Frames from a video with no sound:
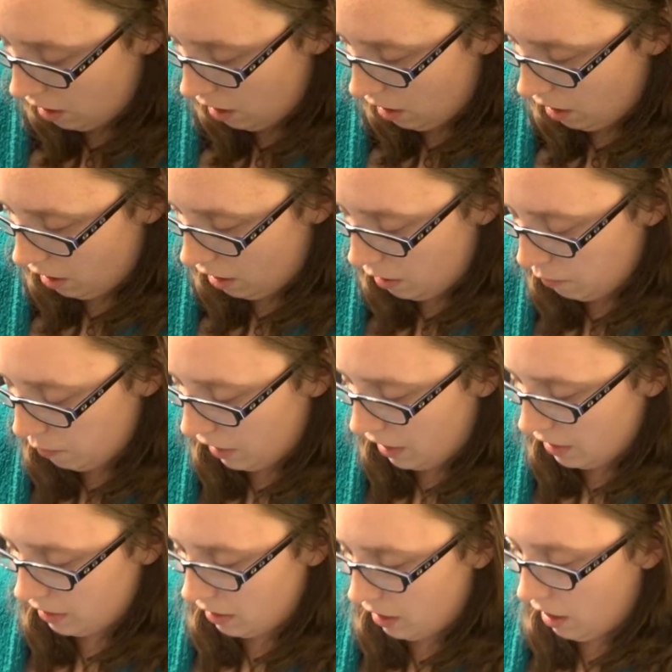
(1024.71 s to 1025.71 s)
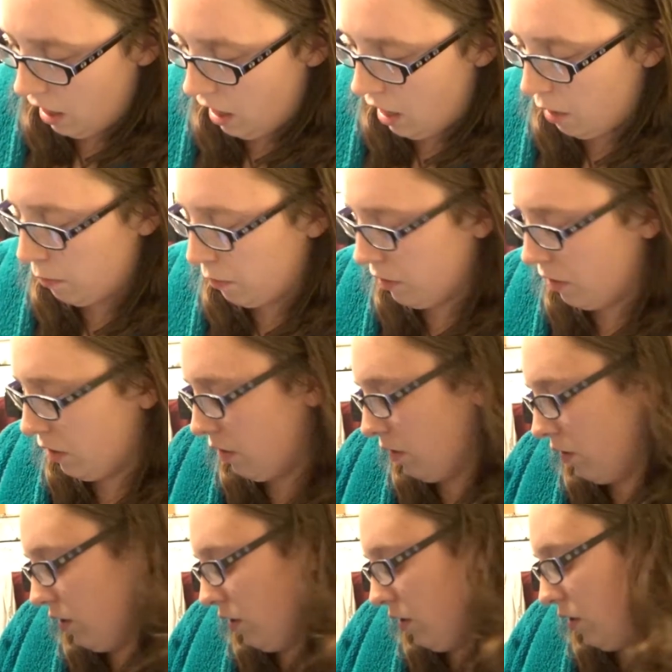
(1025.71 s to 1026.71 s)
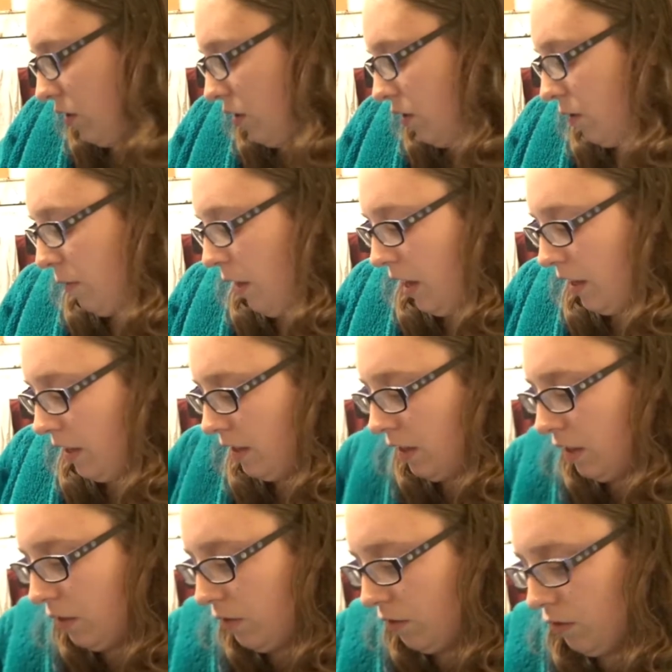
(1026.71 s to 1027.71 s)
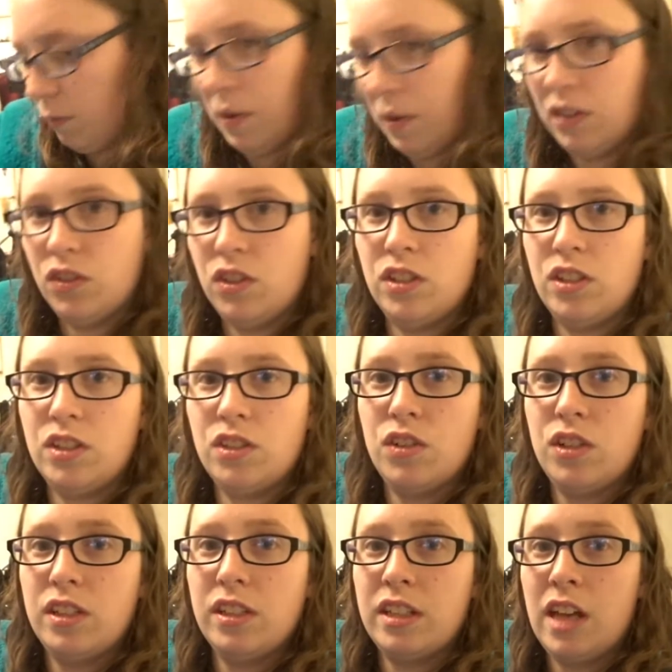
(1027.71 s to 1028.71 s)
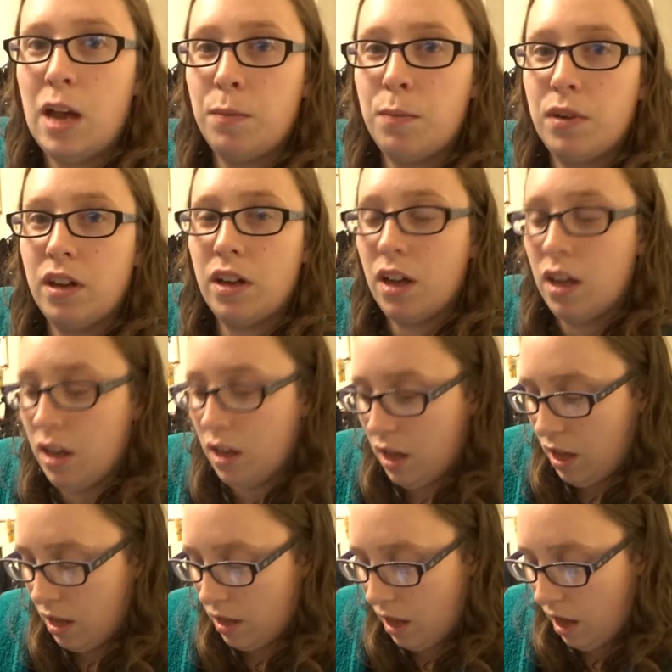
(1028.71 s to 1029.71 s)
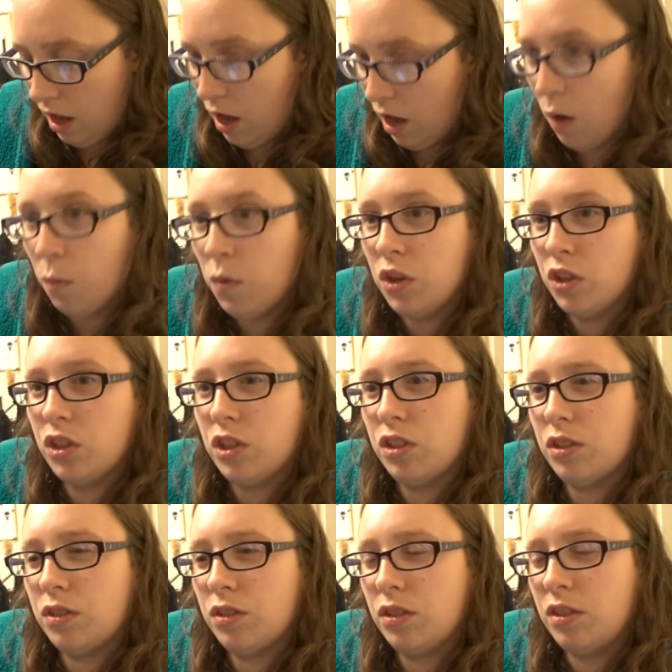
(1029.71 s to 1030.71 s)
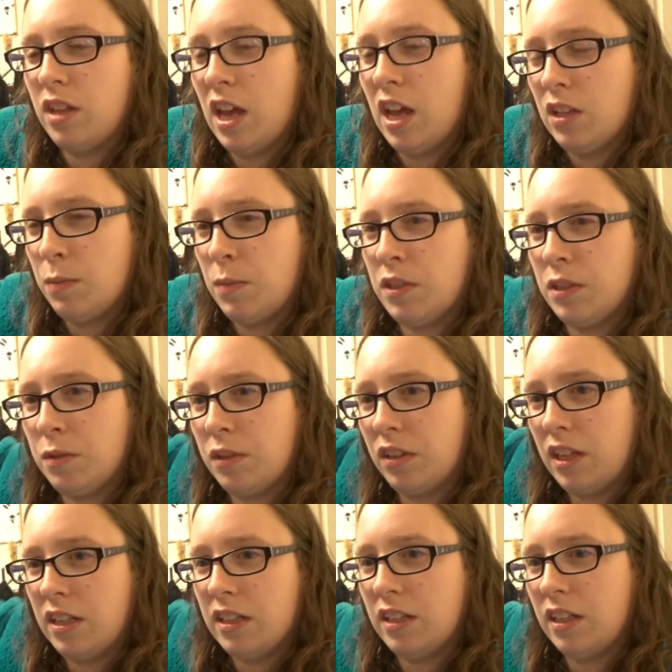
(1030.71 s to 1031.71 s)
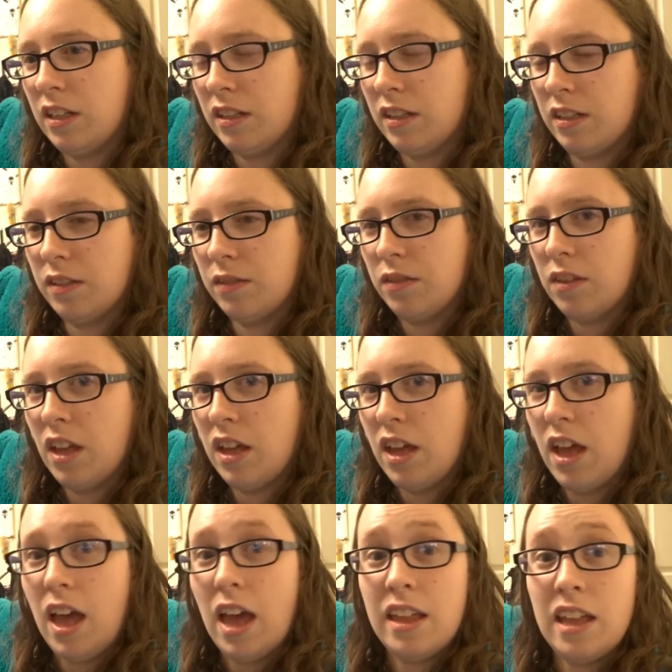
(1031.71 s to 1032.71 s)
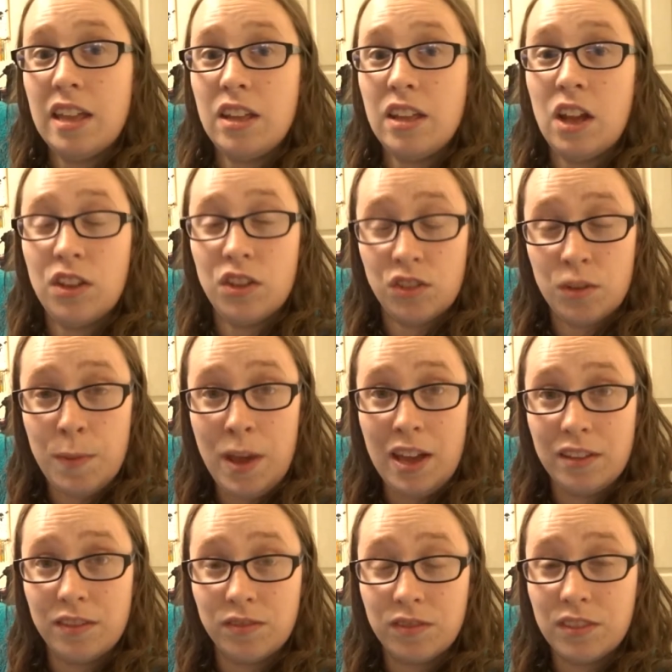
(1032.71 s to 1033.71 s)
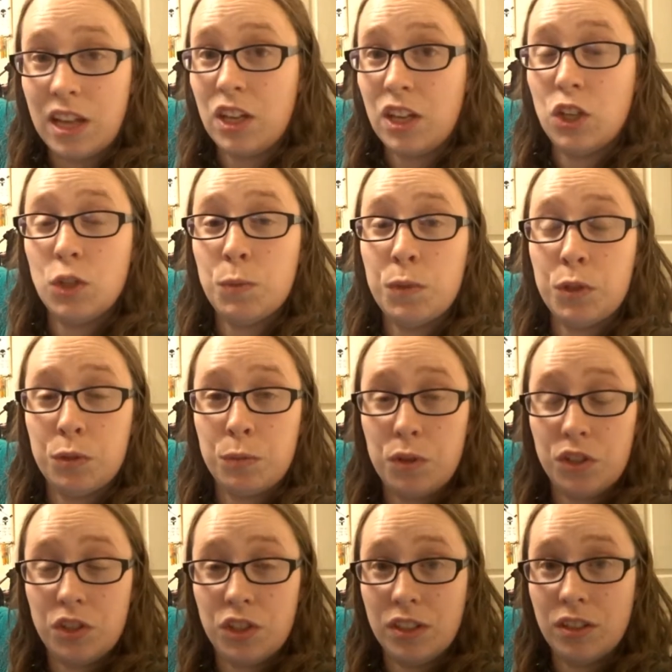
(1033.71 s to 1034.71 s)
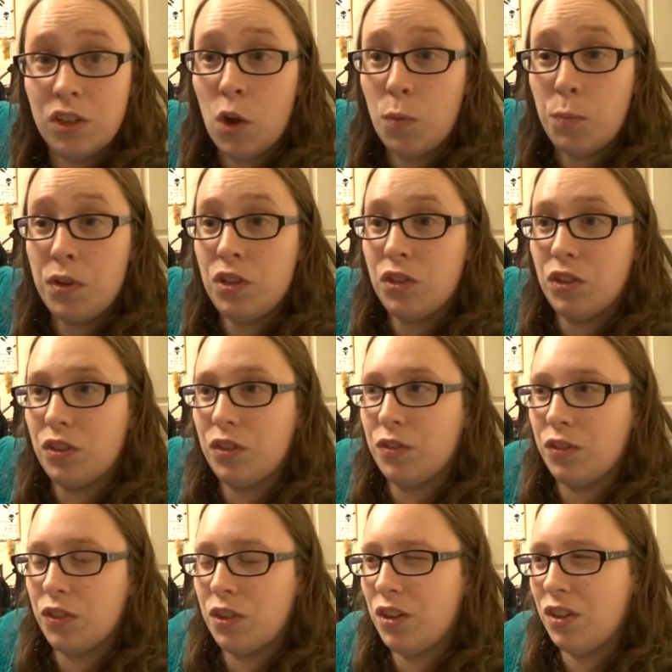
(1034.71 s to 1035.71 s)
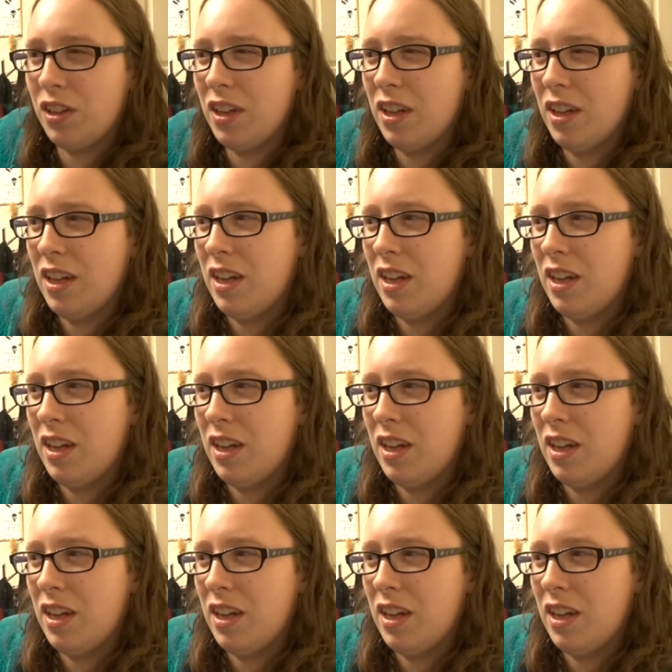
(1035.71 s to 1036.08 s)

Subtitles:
Anyway guys, I'm gonna just do some editing for my 360 degrees camera, watch the end of Mr. Glacius, and then head out to bed. Thank you so much for watching, hope you enjoyed the vlog.